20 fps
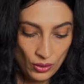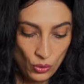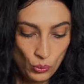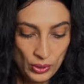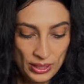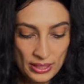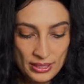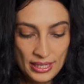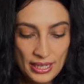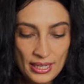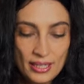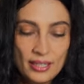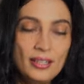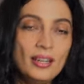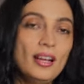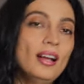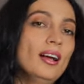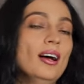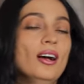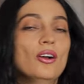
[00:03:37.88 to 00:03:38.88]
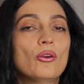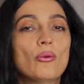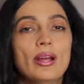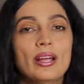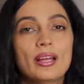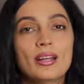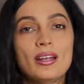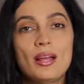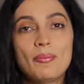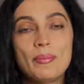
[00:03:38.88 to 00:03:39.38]
We did,
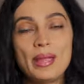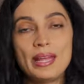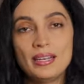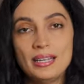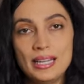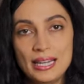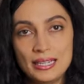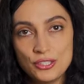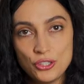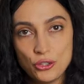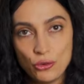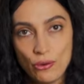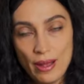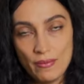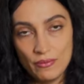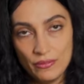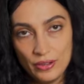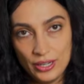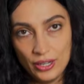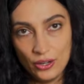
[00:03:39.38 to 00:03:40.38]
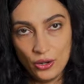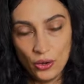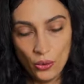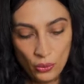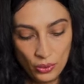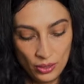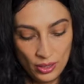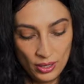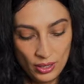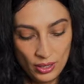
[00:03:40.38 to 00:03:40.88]
Greg and I made an Instagram video.